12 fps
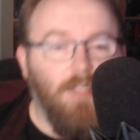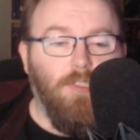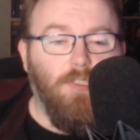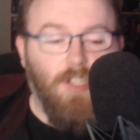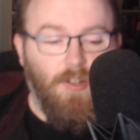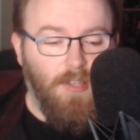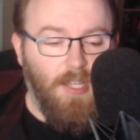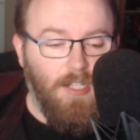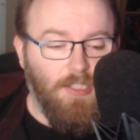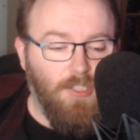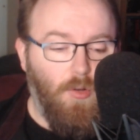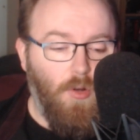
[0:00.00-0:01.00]
about certain
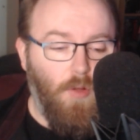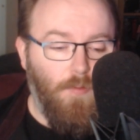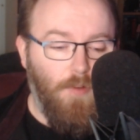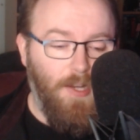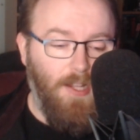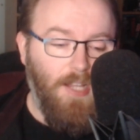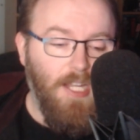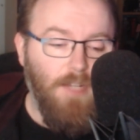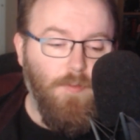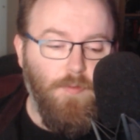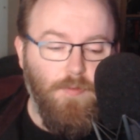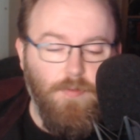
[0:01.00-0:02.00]
things that are all very
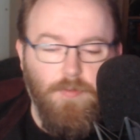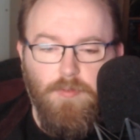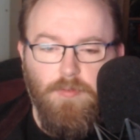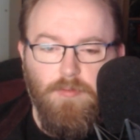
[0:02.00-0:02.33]
life